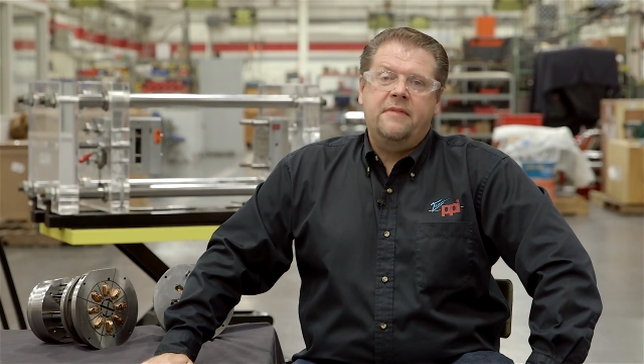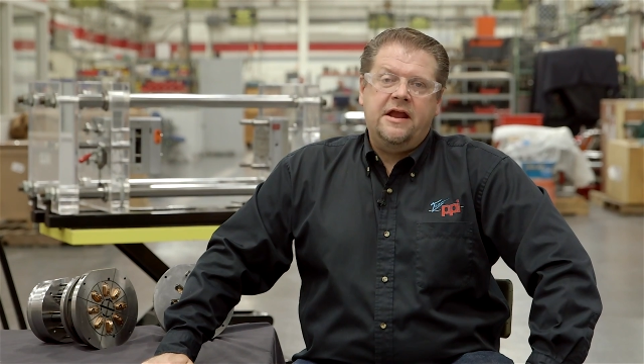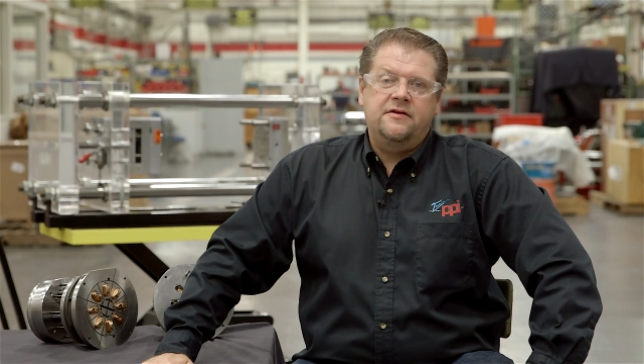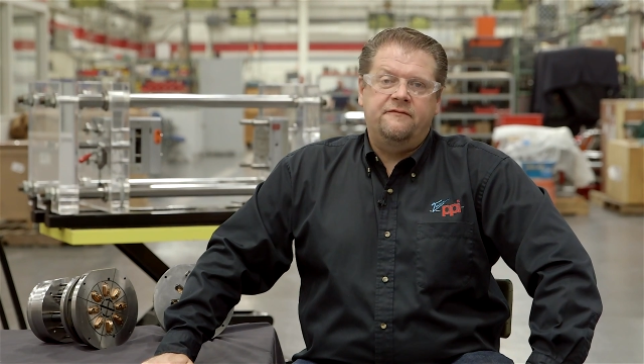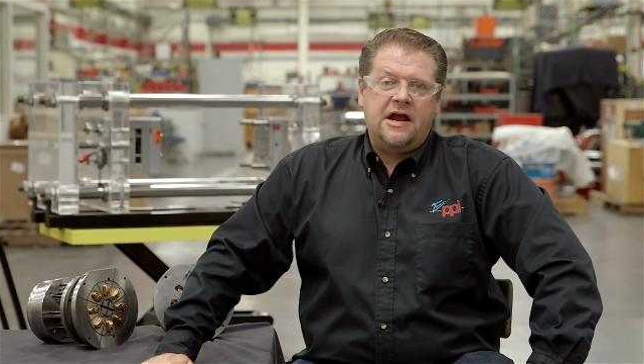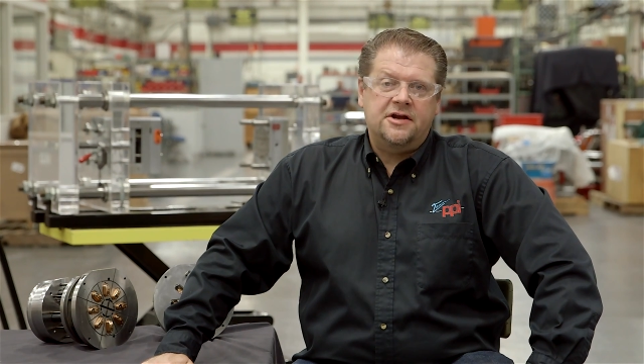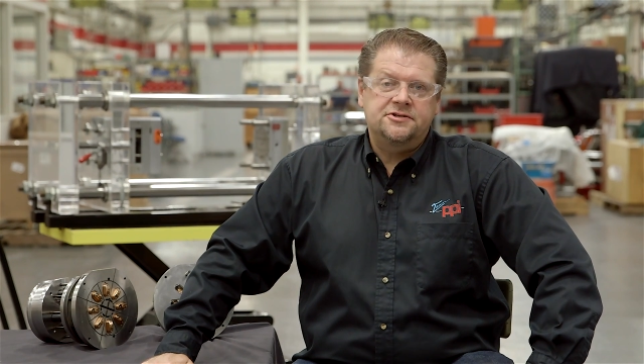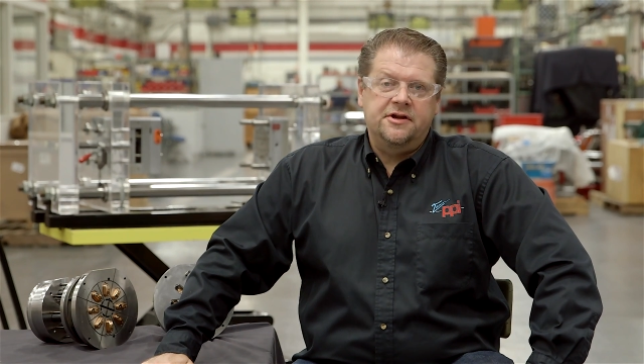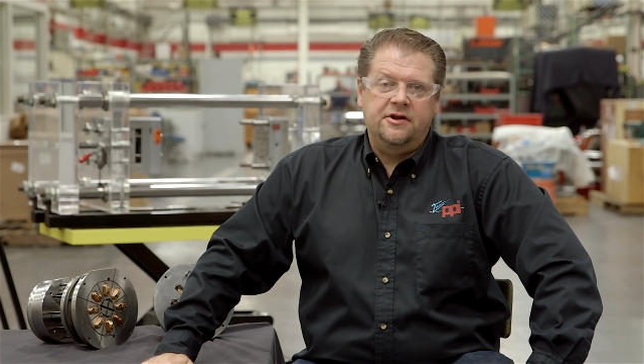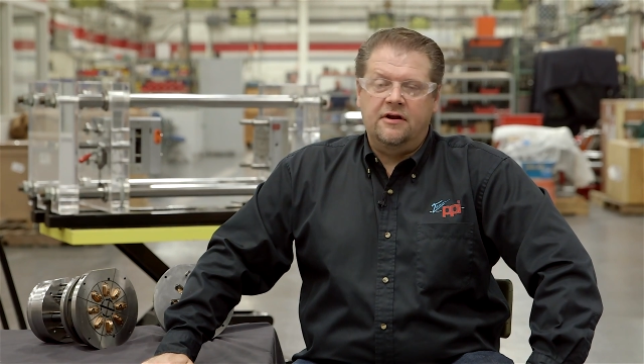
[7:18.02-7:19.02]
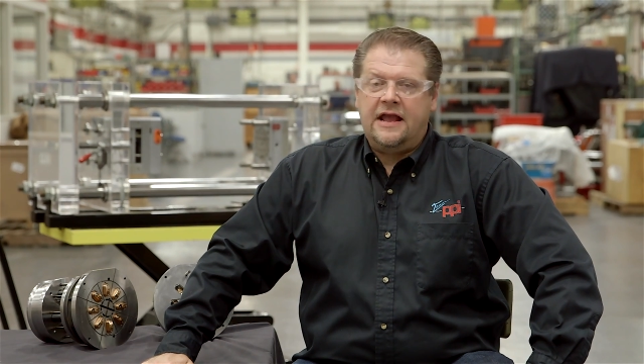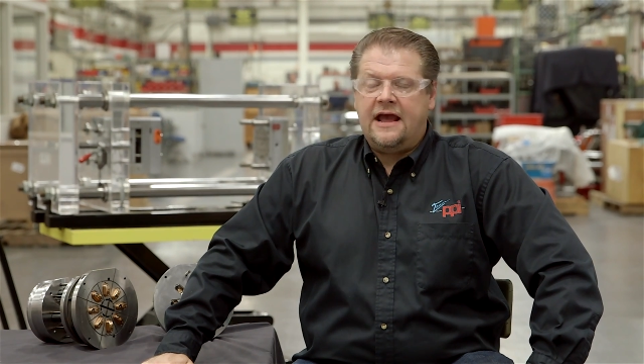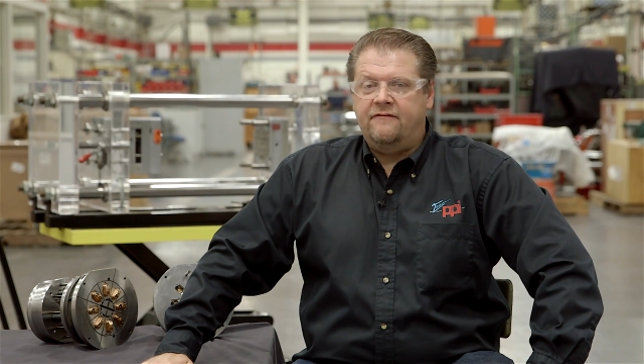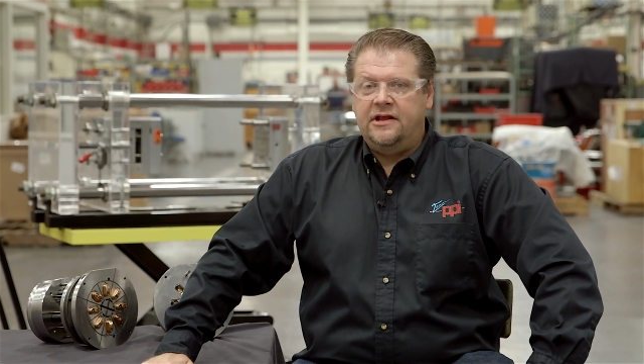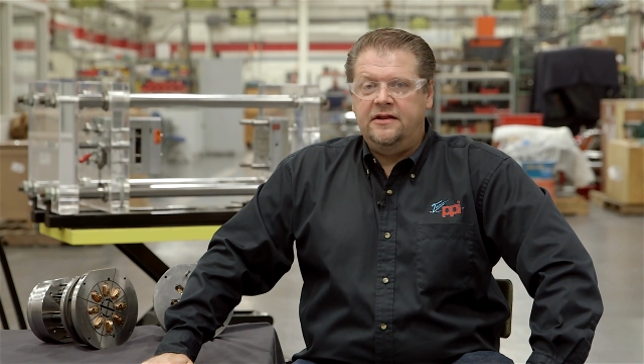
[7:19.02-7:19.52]
manufacturing your
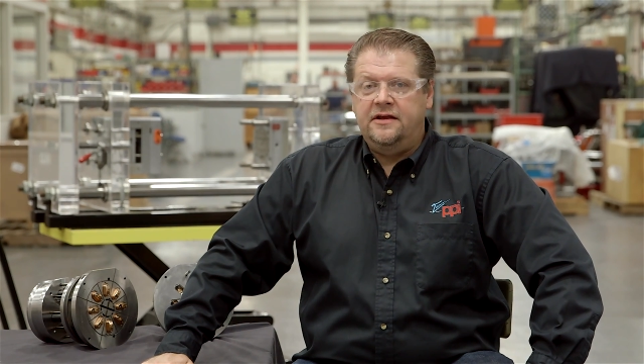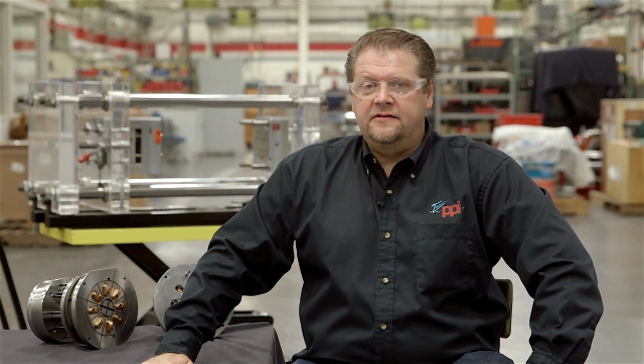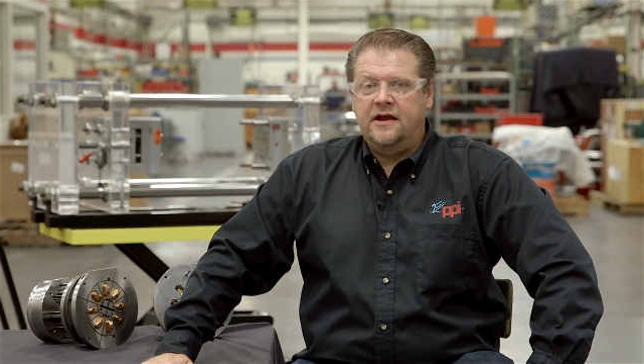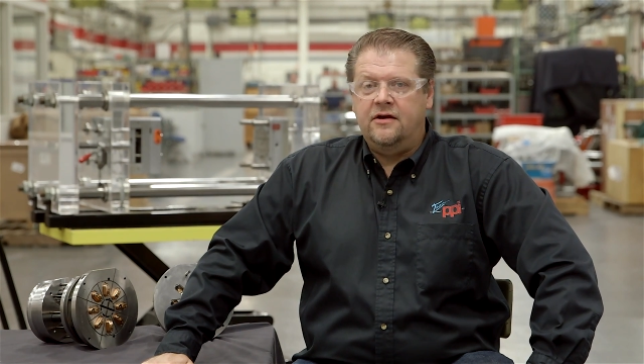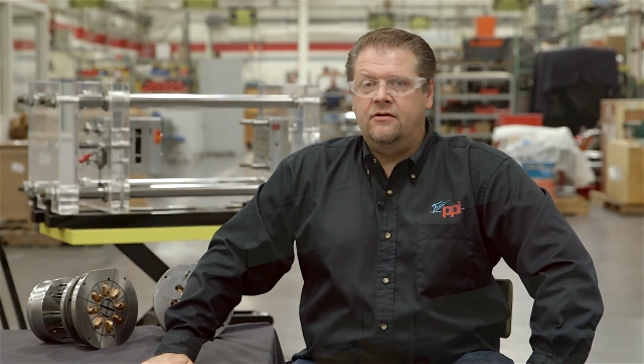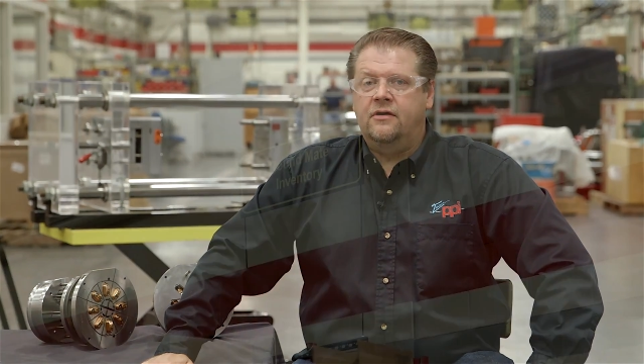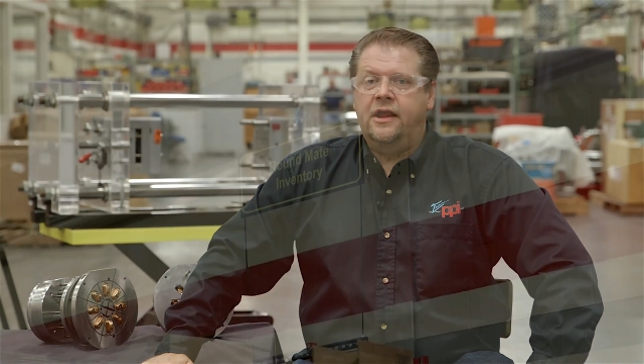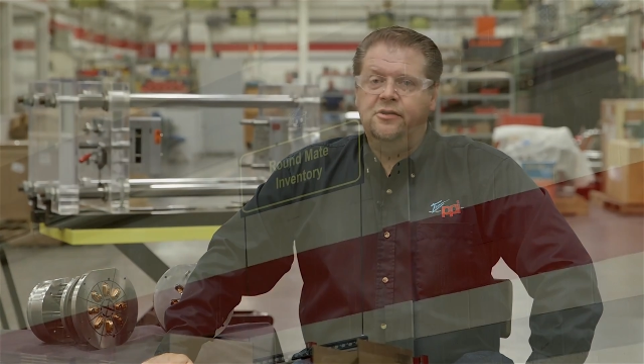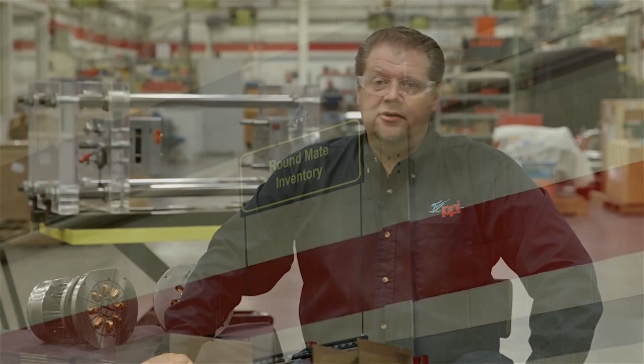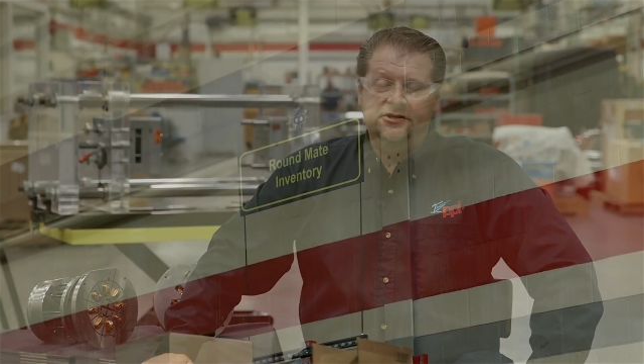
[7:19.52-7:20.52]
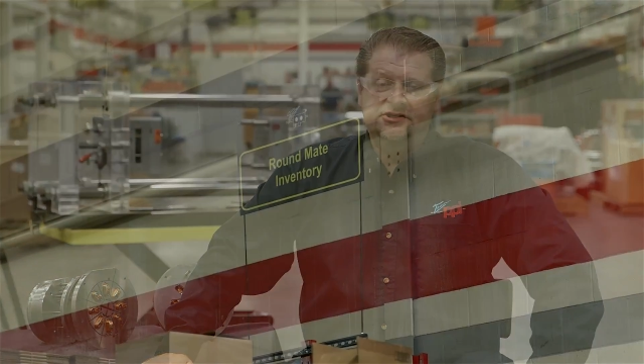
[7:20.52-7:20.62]
cavity detail and your